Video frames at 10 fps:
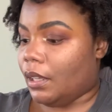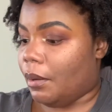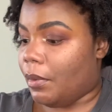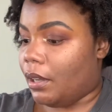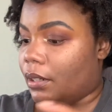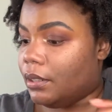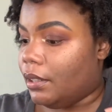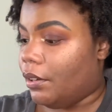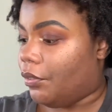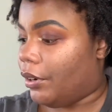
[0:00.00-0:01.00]
I'm
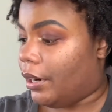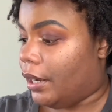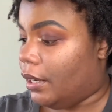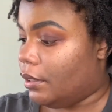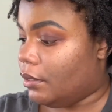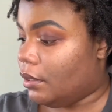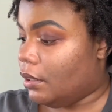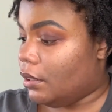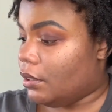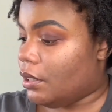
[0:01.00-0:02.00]
honestly afraid.
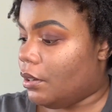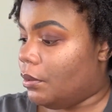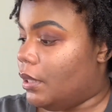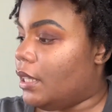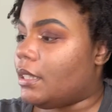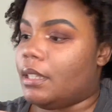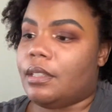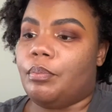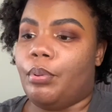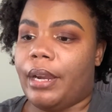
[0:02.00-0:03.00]
So this is
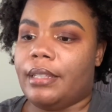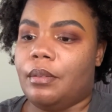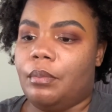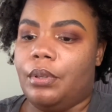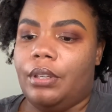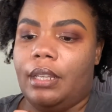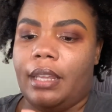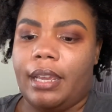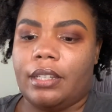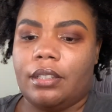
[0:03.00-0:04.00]
Brazen Beauty
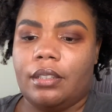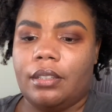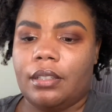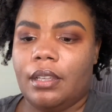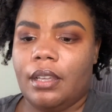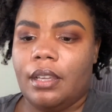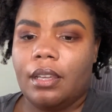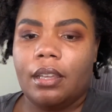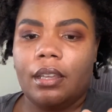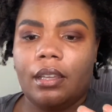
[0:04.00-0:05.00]
lashes
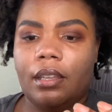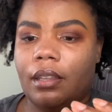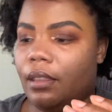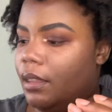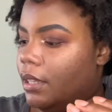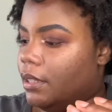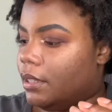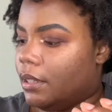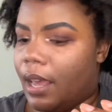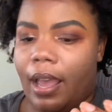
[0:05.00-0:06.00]
in the
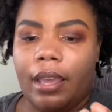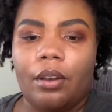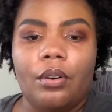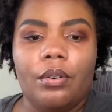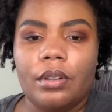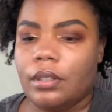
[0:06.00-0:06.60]
style